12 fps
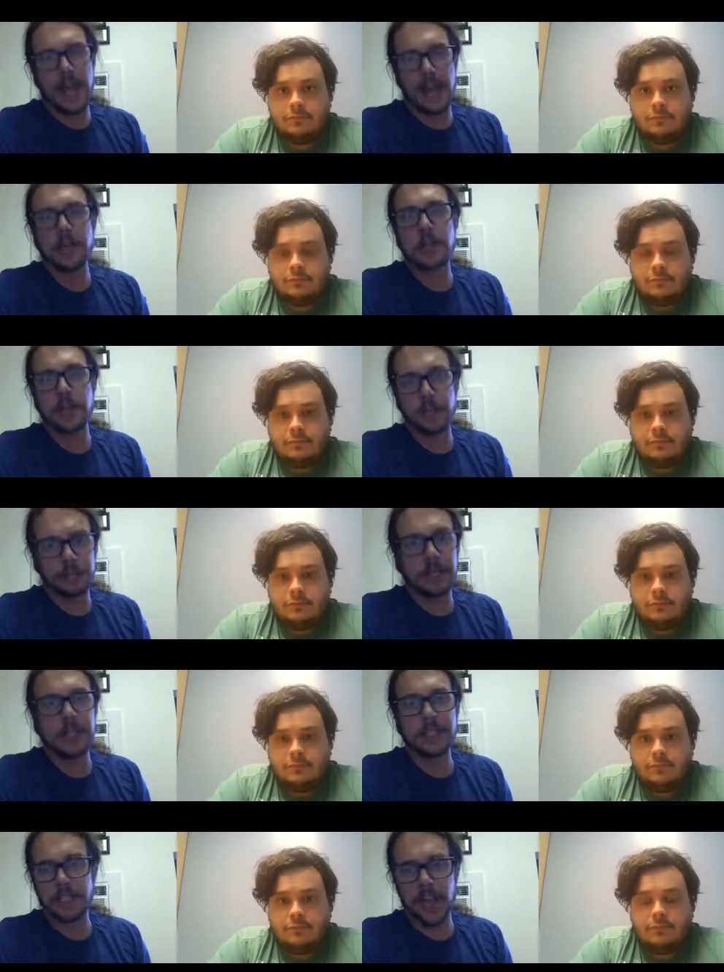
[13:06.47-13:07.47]
Speaker 1: at your
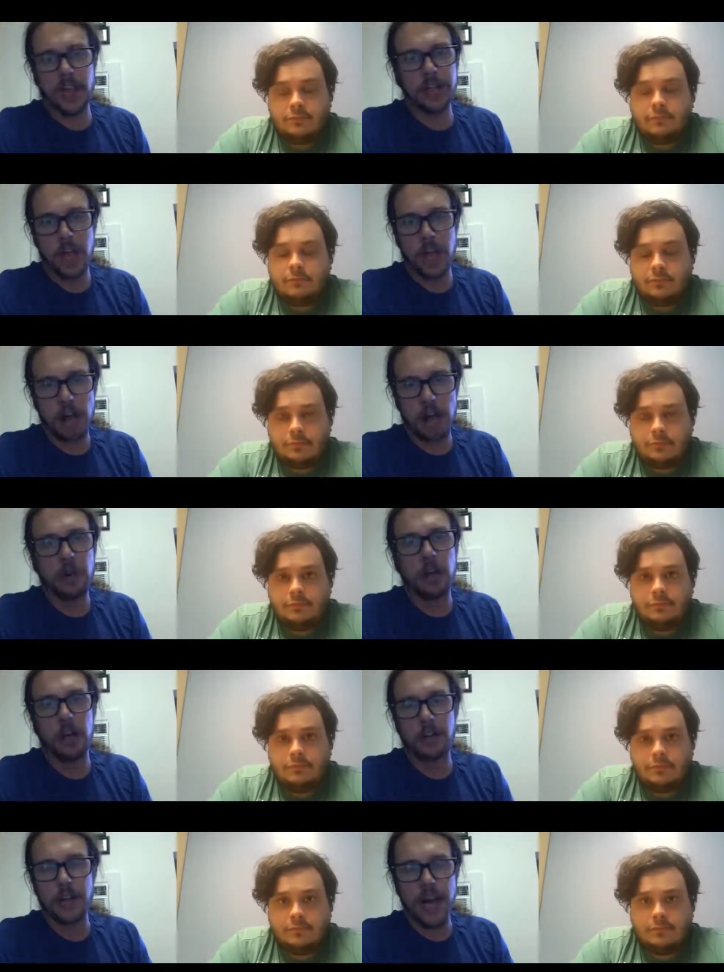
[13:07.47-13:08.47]
place, talk shop all
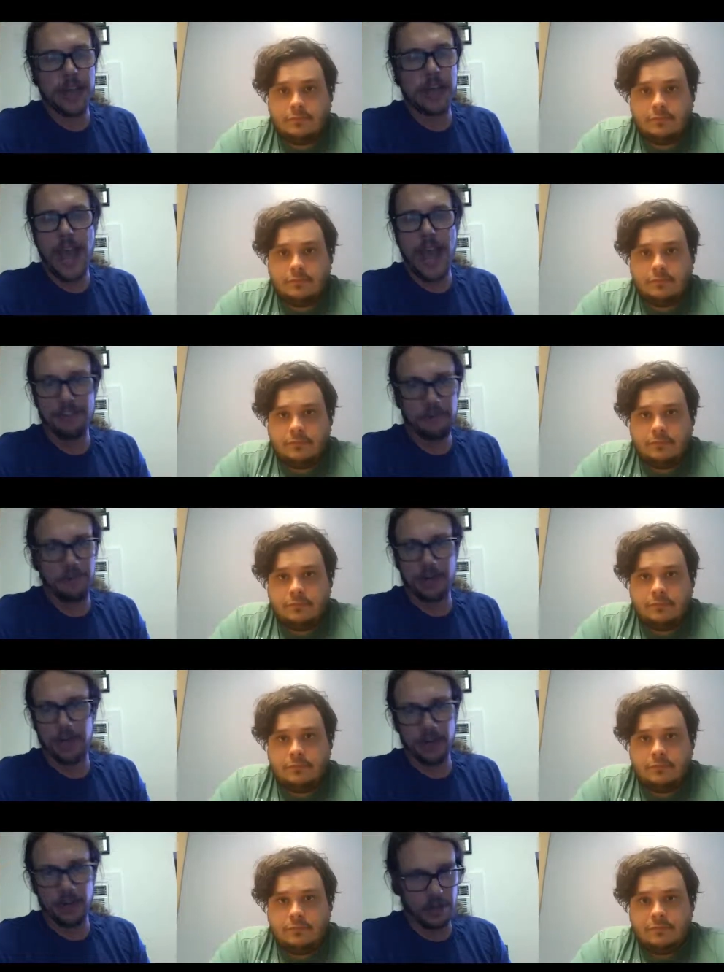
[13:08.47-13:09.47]
night, have a
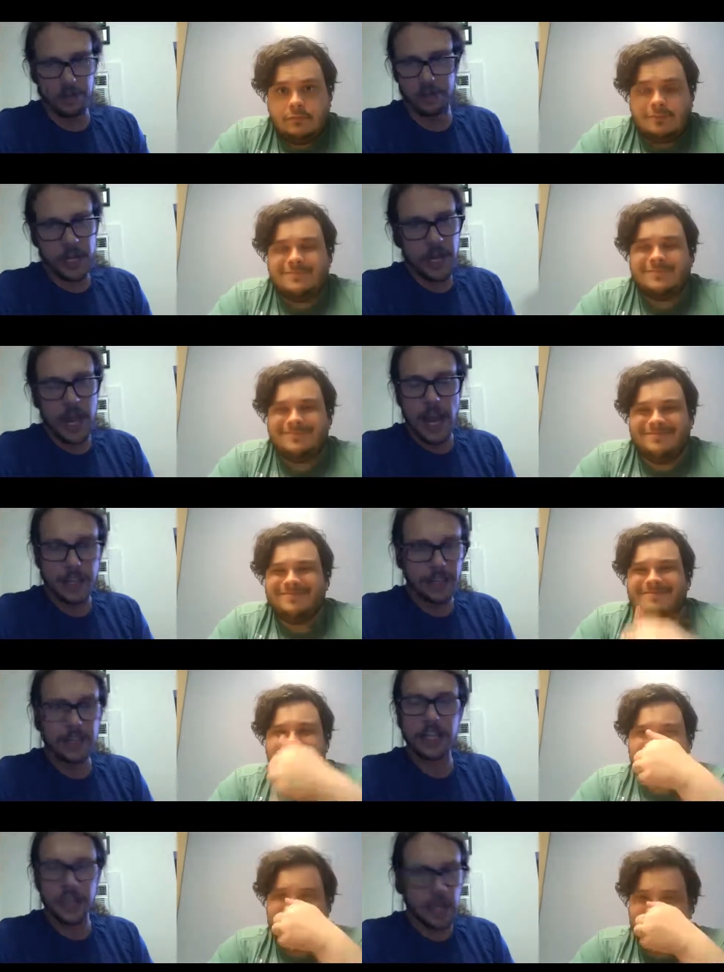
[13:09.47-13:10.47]
beer, and and then
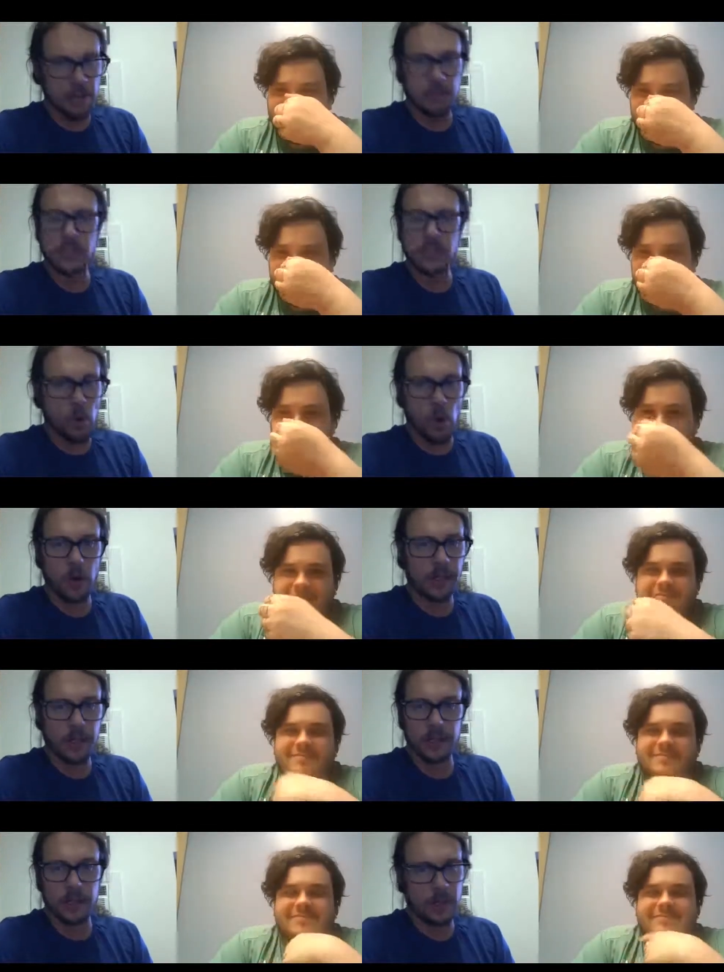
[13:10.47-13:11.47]
get up in the
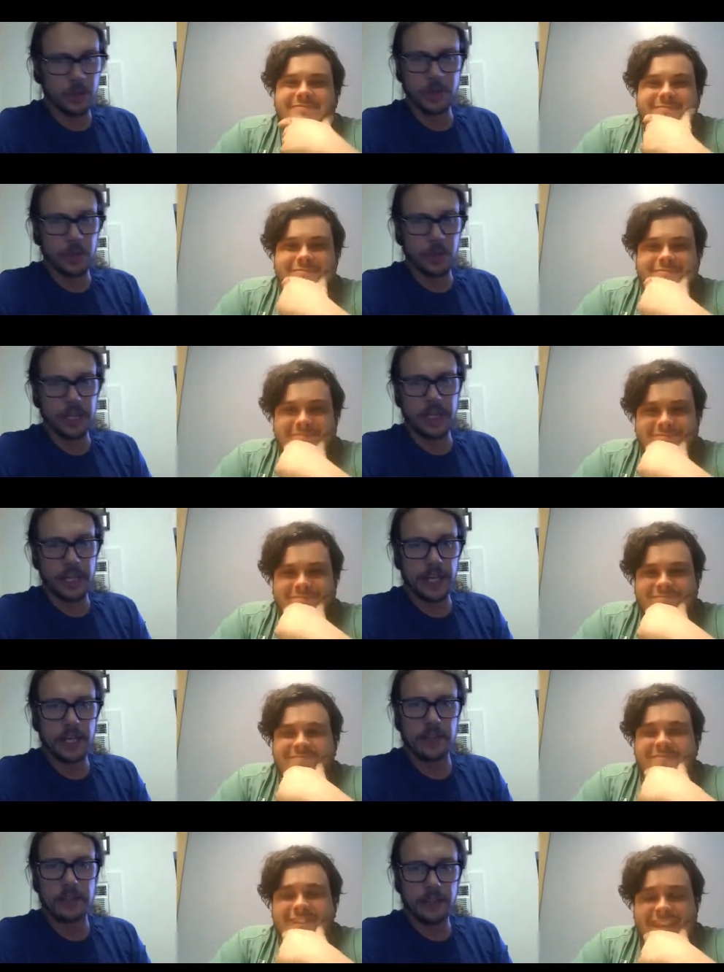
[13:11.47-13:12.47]
morning and go do it again.
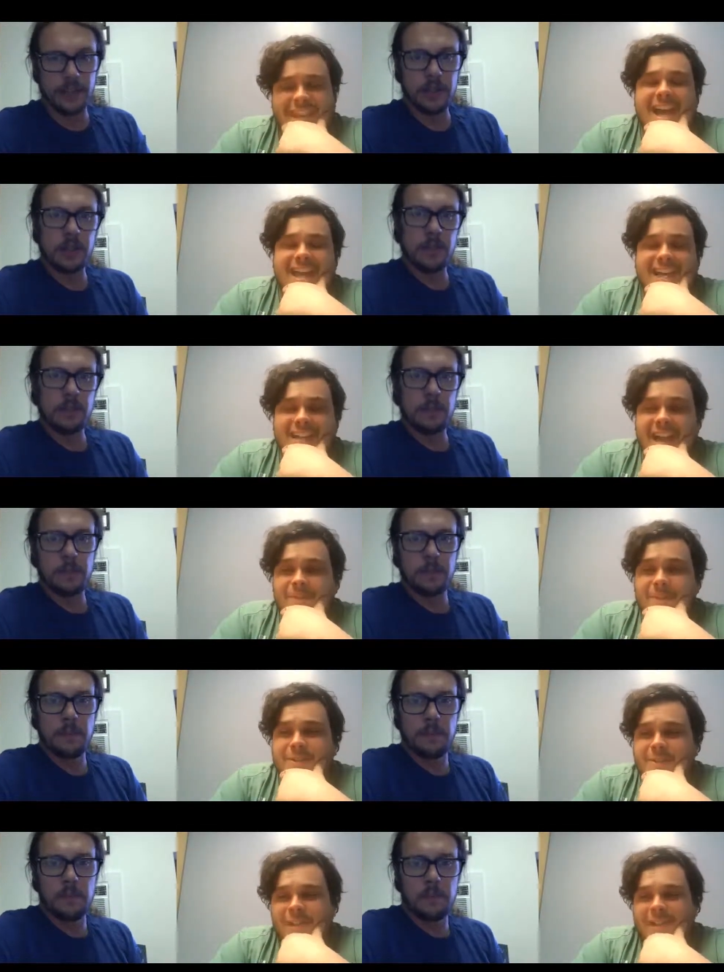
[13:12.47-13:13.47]
Speaker 2: Yeah,
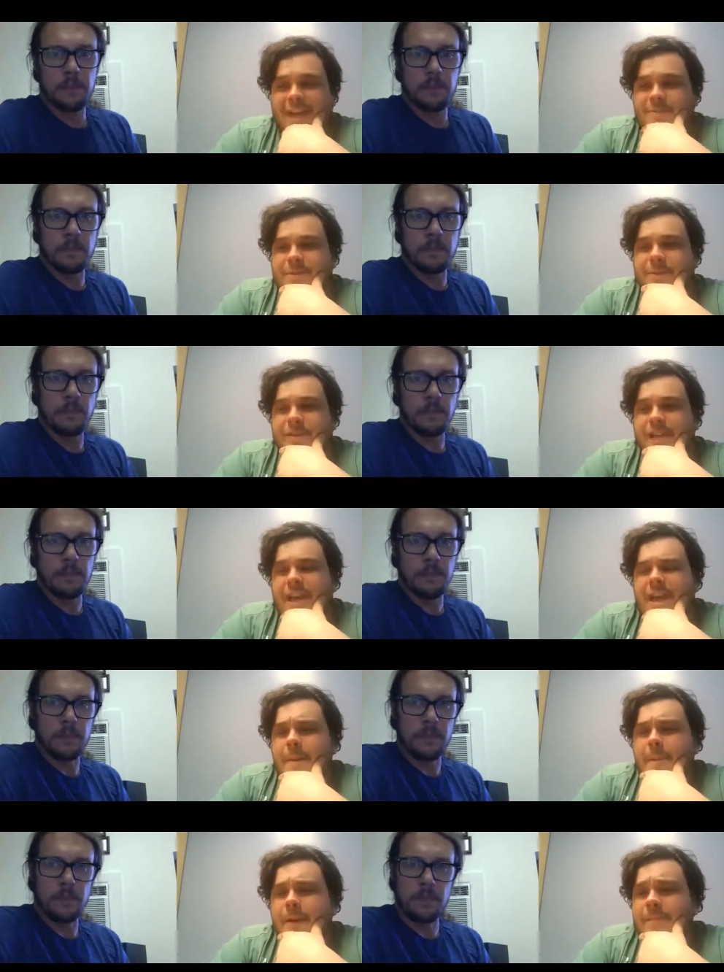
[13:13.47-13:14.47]
absolutely, absolutely.
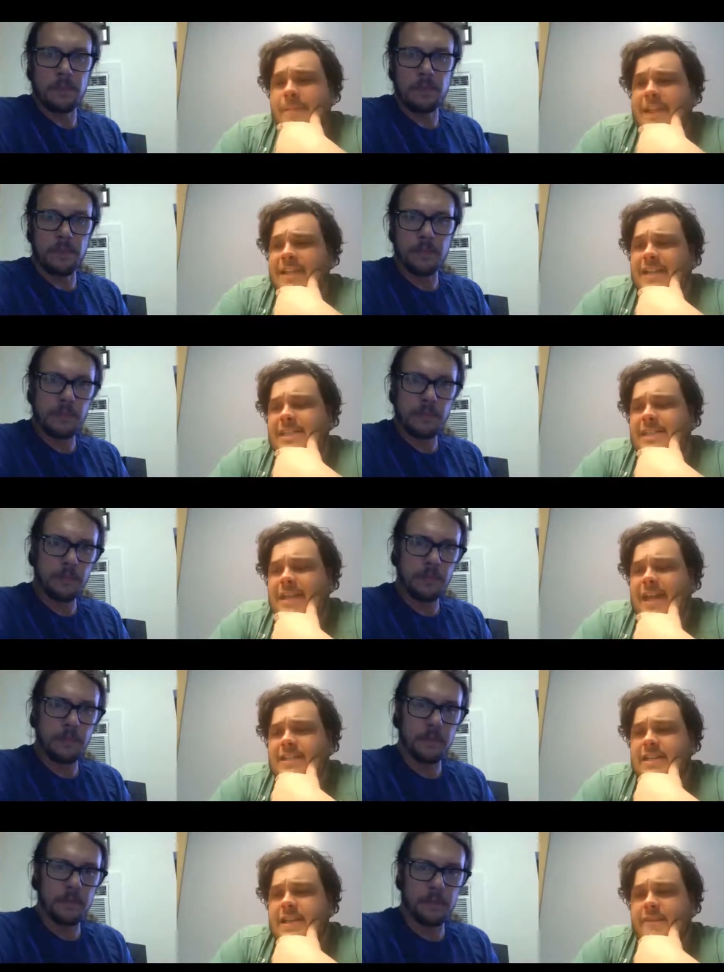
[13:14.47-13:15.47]
But I mean, that's
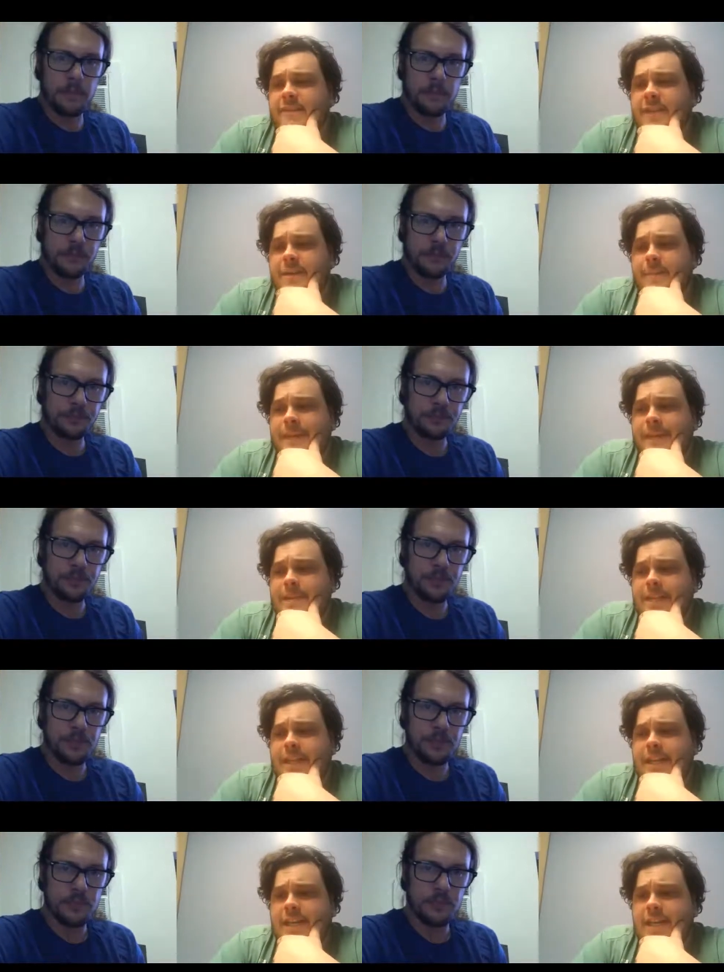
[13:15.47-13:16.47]
that's like
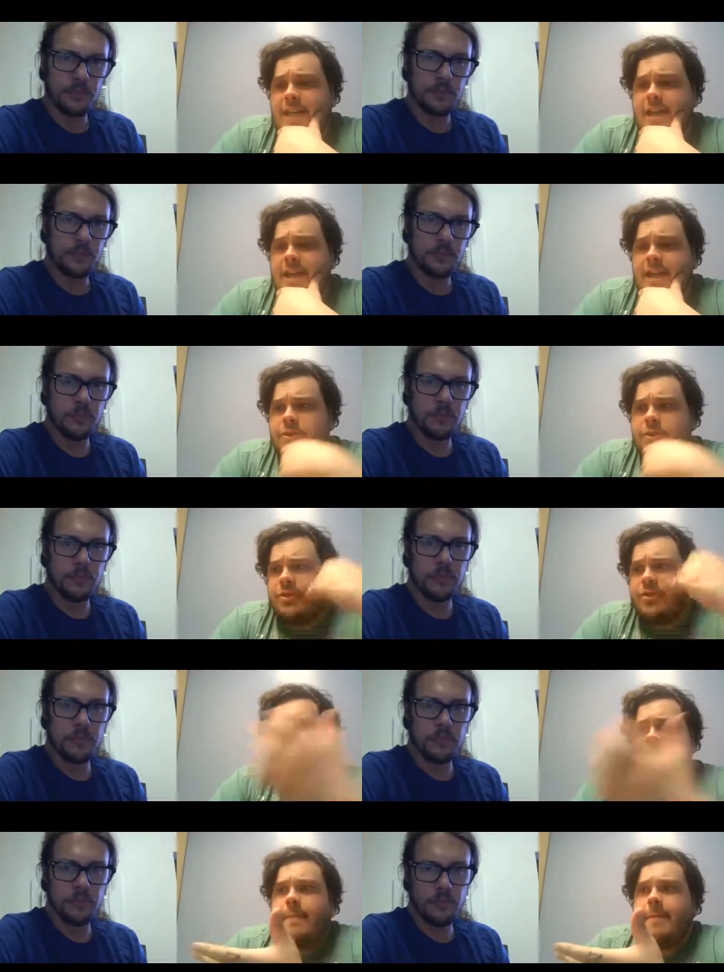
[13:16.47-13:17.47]
fundamentally the
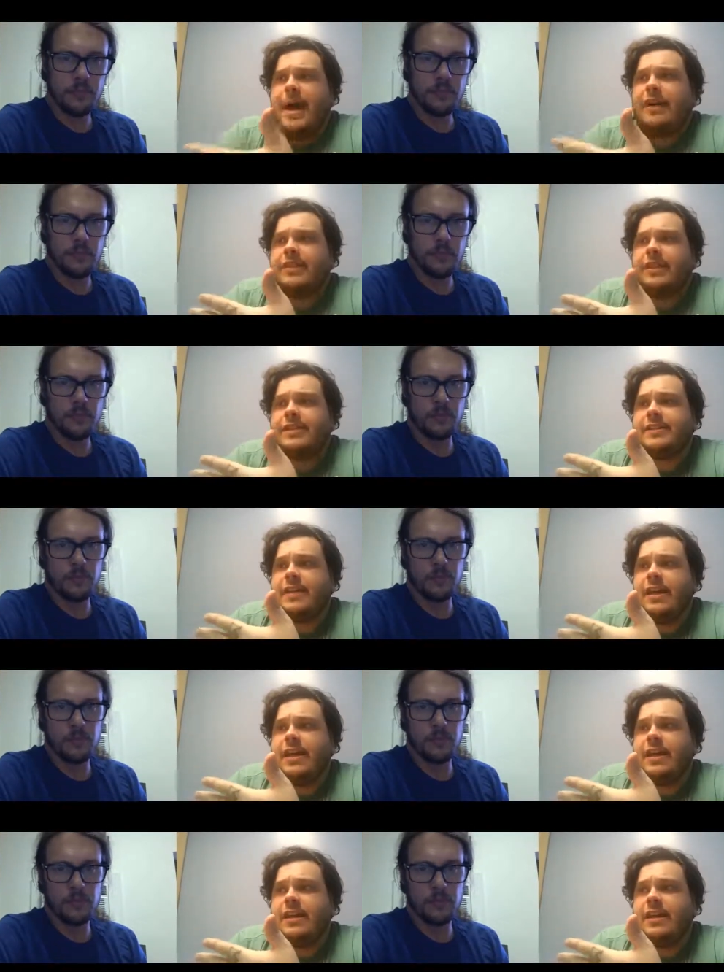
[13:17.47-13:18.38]
thing about this like